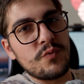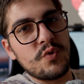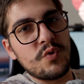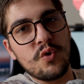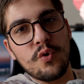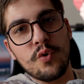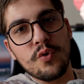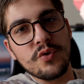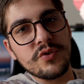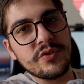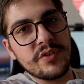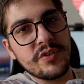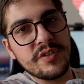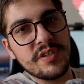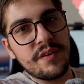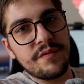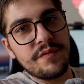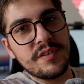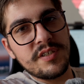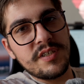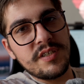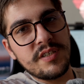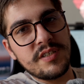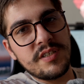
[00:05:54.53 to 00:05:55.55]
other
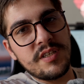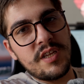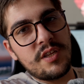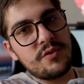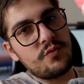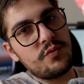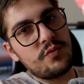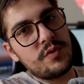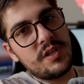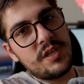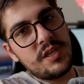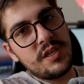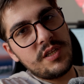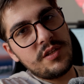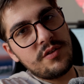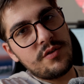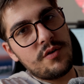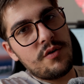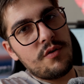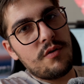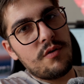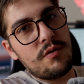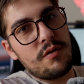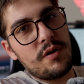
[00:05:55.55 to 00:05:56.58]
services that we need
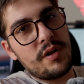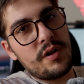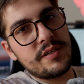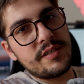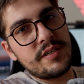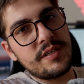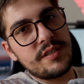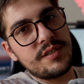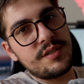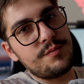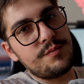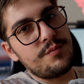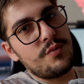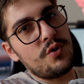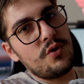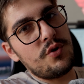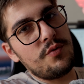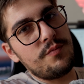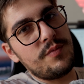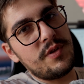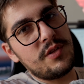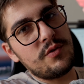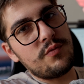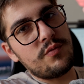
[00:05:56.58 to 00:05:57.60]
are
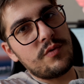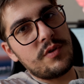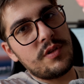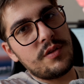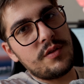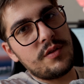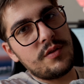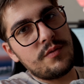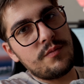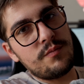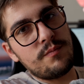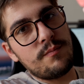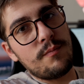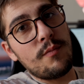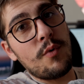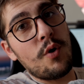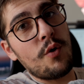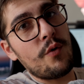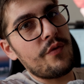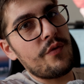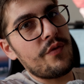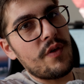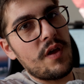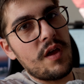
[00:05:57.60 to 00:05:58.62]
accessible between
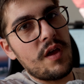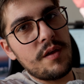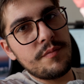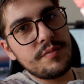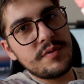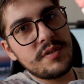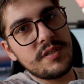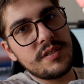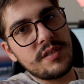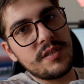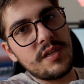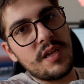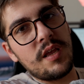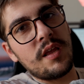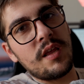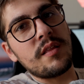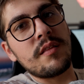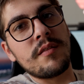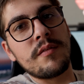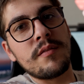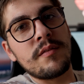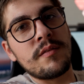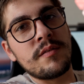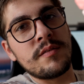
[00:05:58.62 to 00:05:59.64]
both apps,
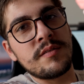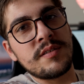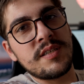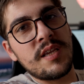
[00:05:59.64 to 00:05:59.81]
and